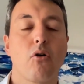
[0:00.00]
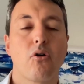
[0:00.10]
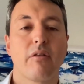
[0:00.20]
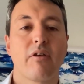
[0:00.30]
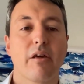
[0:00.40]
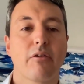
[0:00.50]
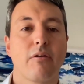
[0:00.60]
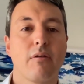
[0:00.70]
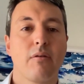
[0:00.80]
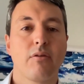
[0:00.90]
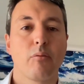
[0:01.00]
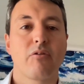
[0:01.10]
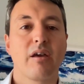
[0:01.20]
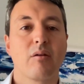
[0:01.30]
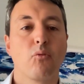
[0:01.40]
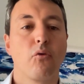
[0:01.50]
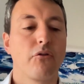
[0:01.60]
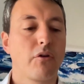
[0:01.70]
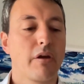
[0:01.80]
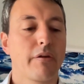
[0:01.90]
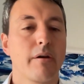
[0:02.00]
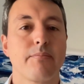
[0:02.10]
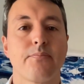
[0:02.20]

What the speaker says: on a test that was taken more than 2 years ago.